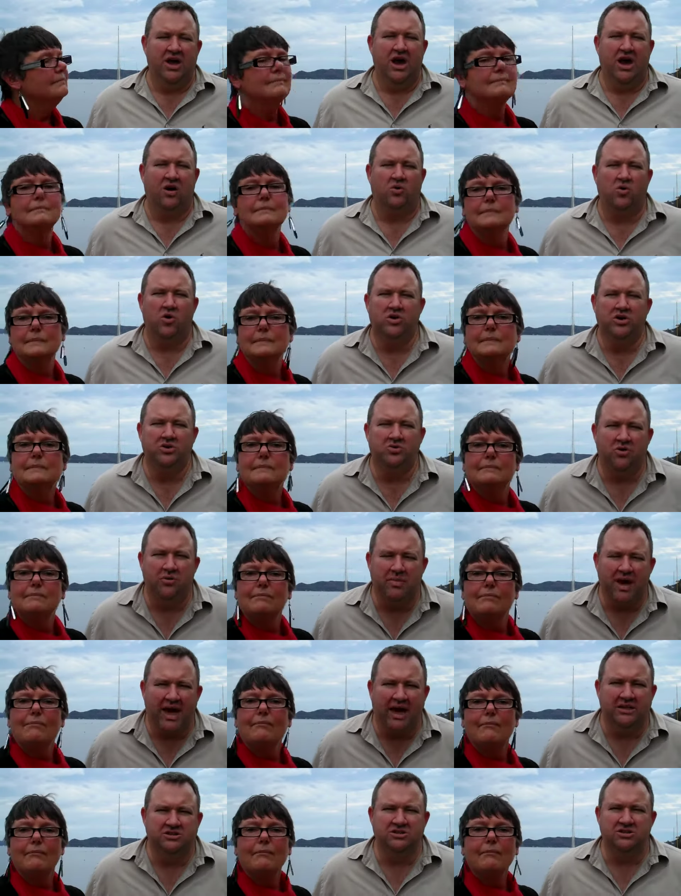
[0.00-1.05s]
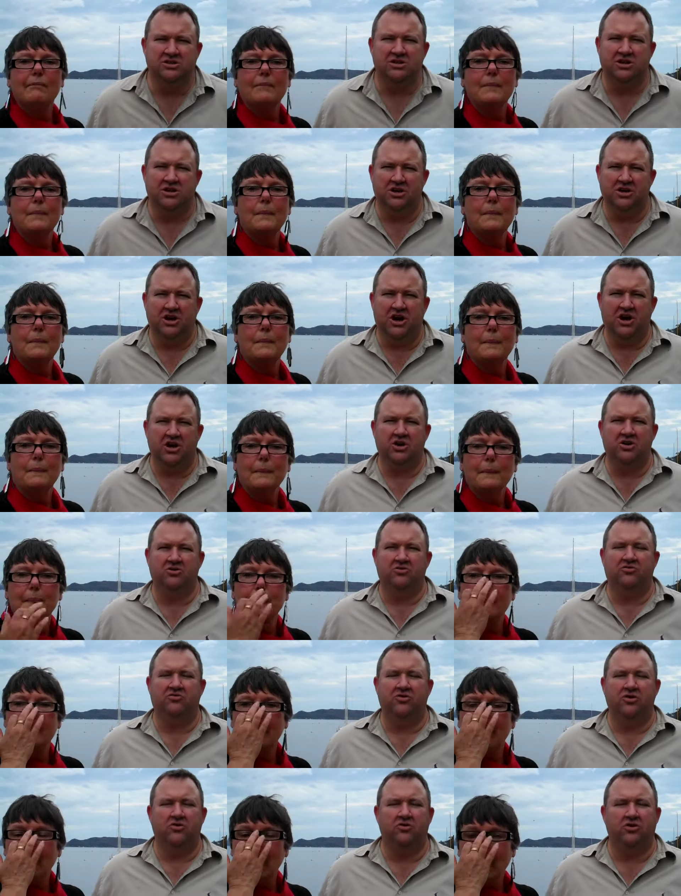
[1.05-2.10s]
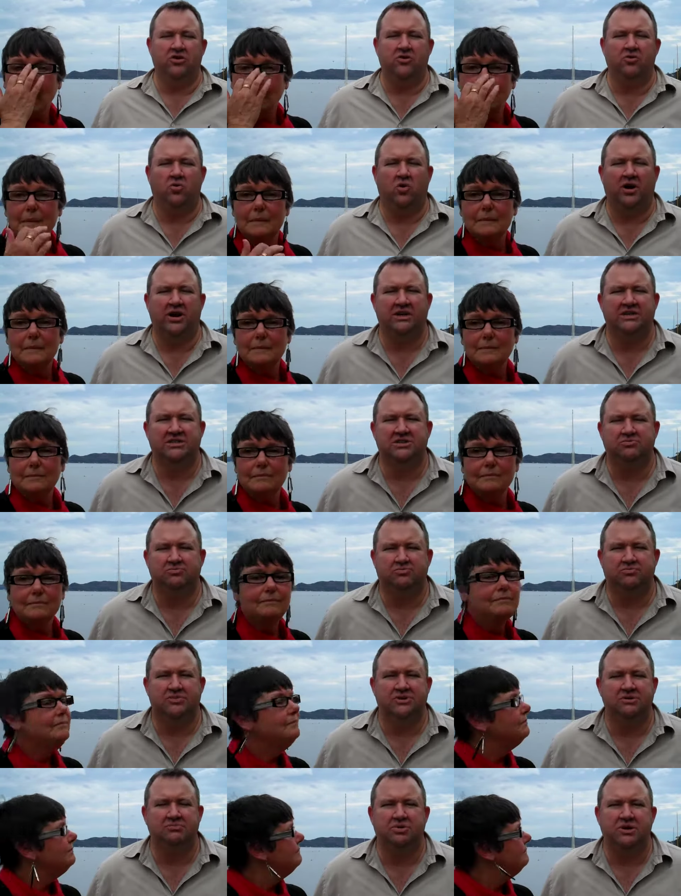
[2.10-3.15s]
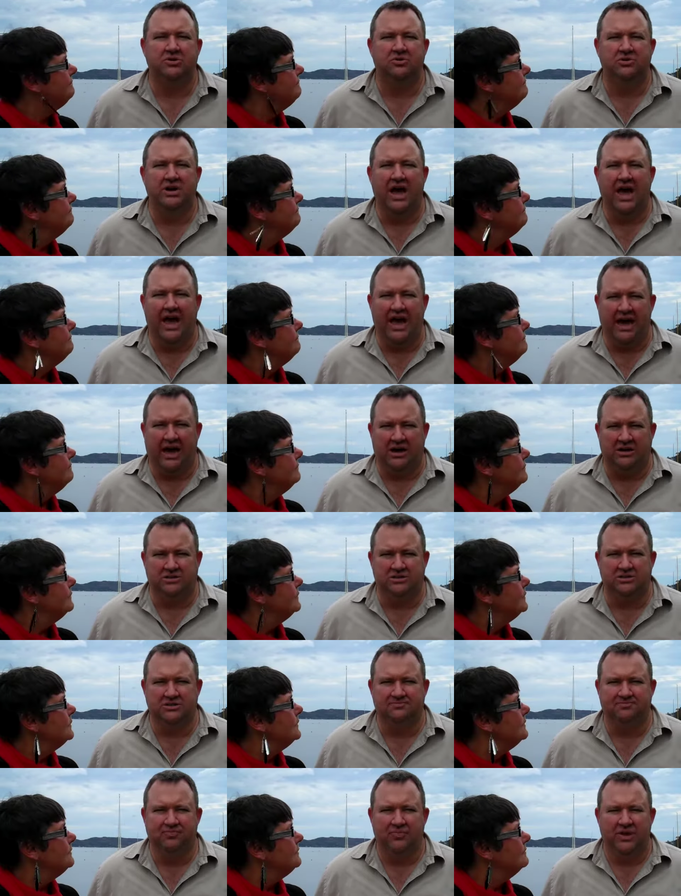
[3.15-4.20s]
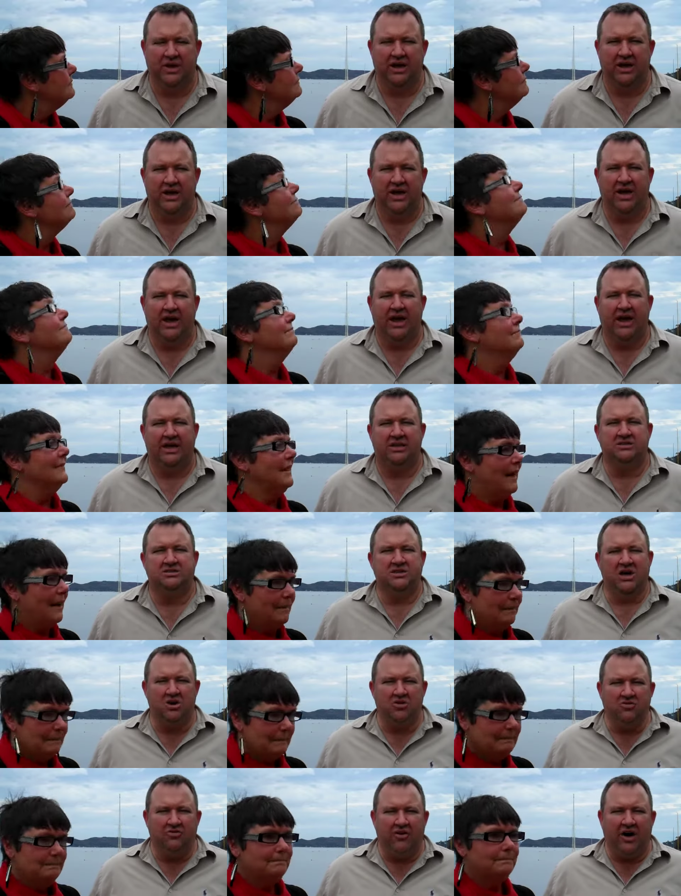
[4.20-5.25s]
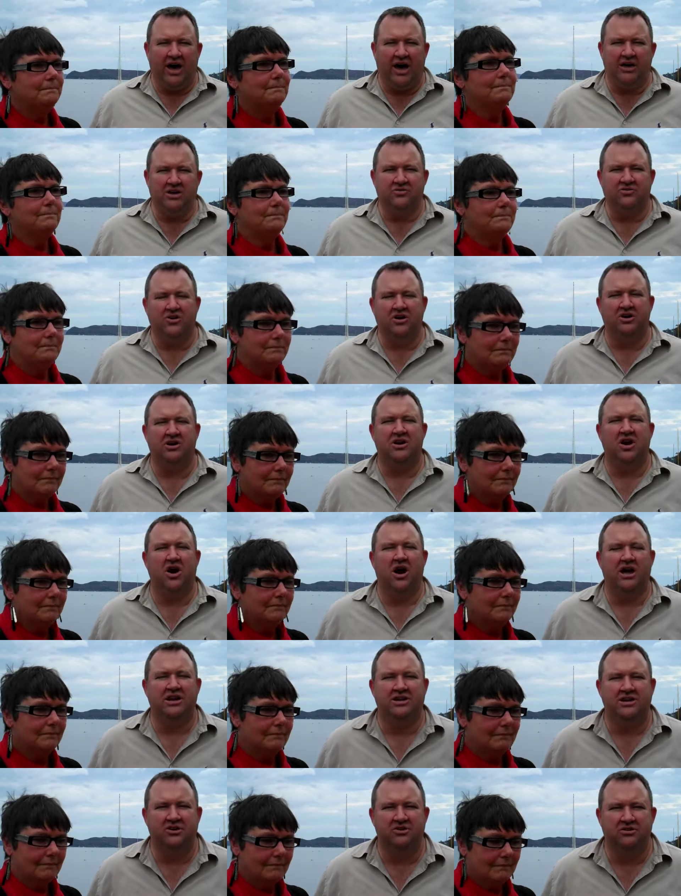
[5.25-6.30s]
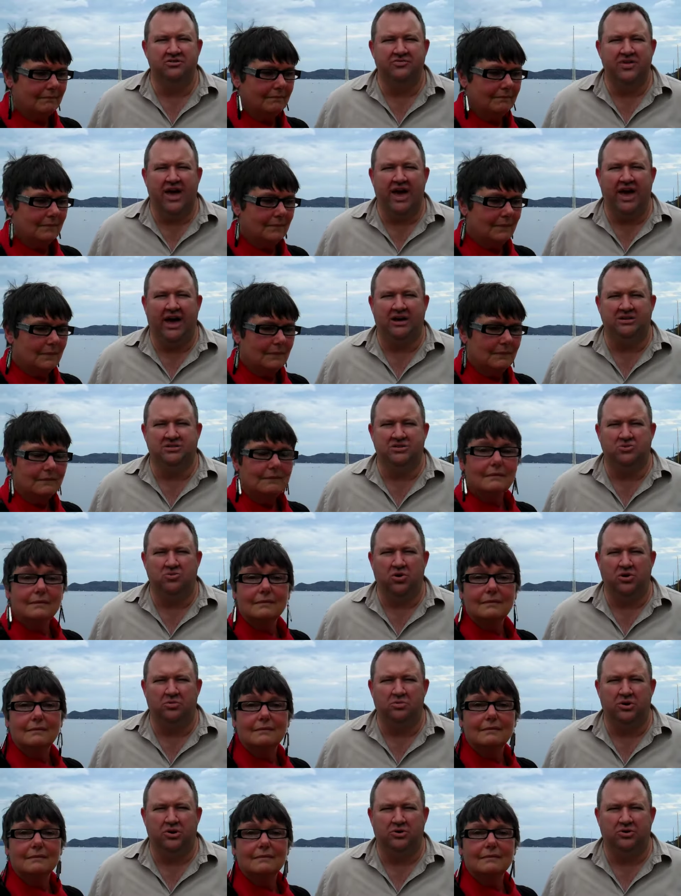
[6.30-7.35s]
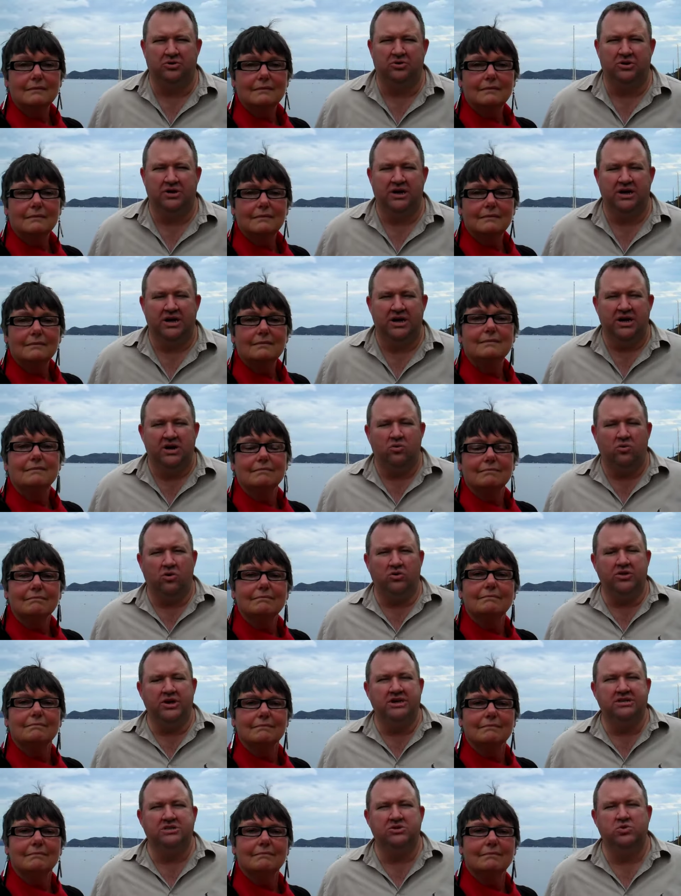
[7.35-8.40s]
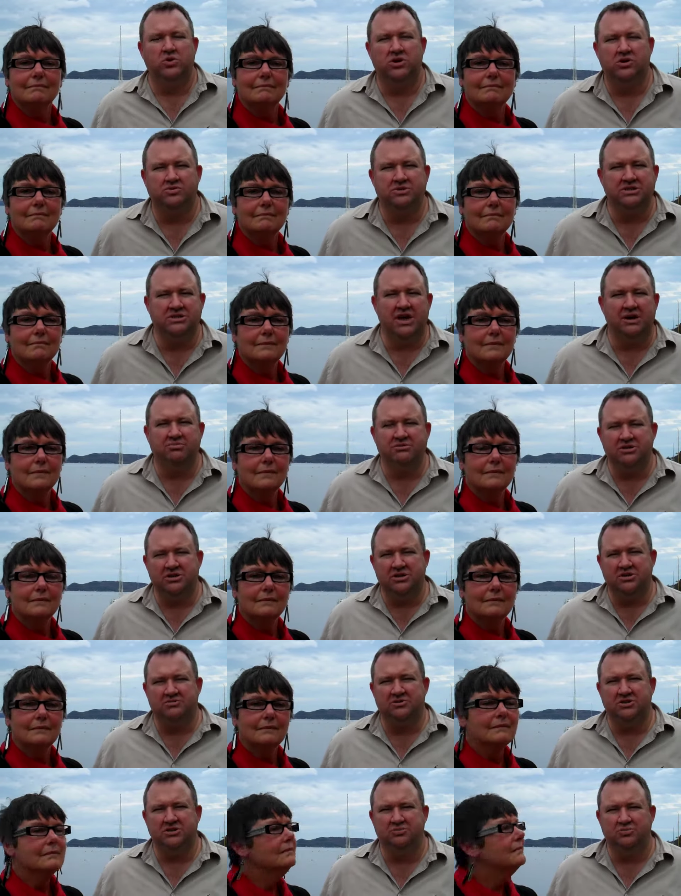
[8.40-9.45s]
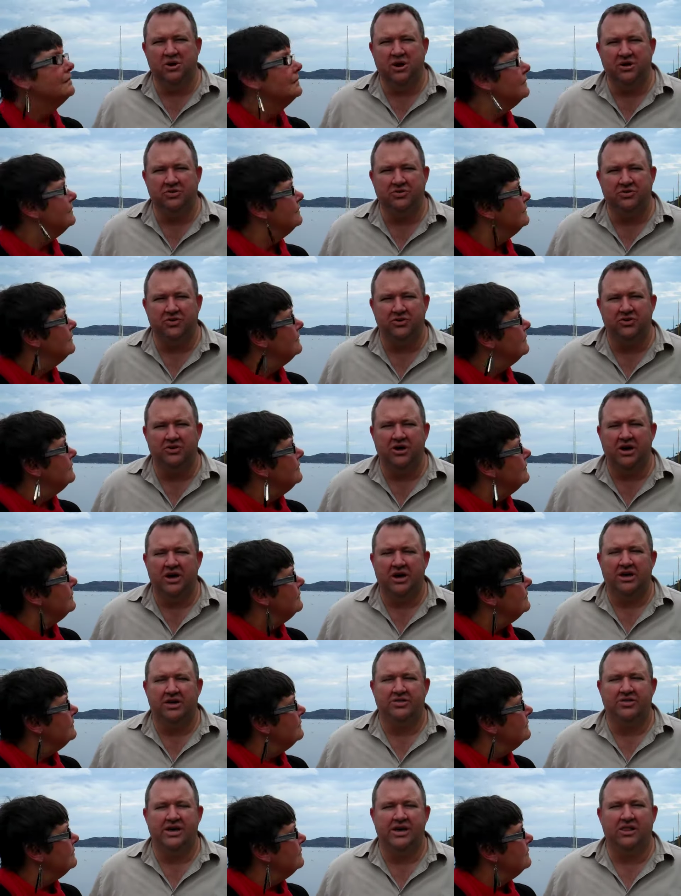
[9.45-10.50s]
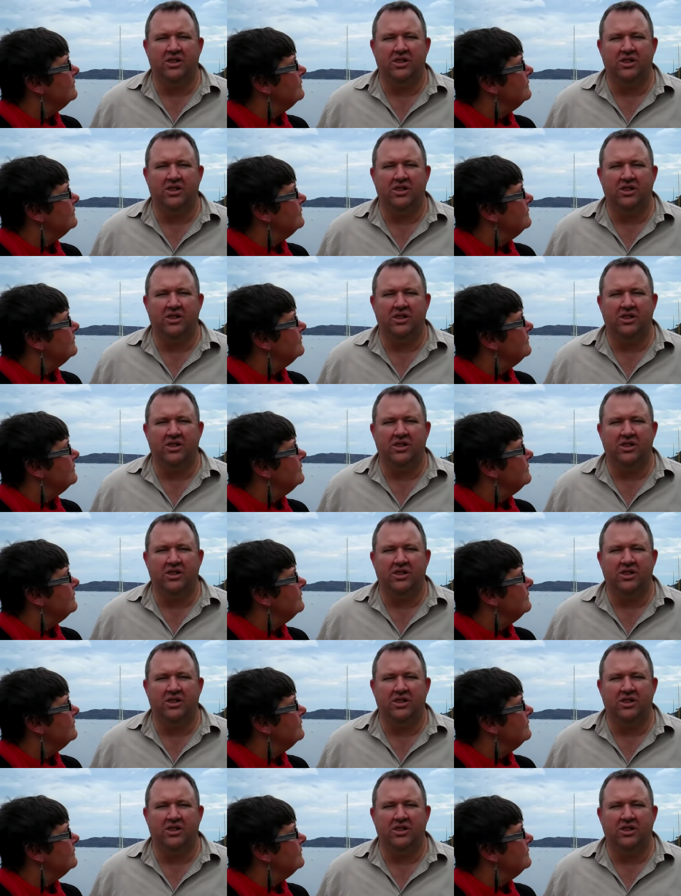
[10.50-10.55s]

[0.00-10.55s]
Speaker 1: I want you to imagine that, you know, you've, you, you're wanting to, to build a house. And so far you've got an idea of the house you want to build. Well, these twelve steps that you've just been through, they're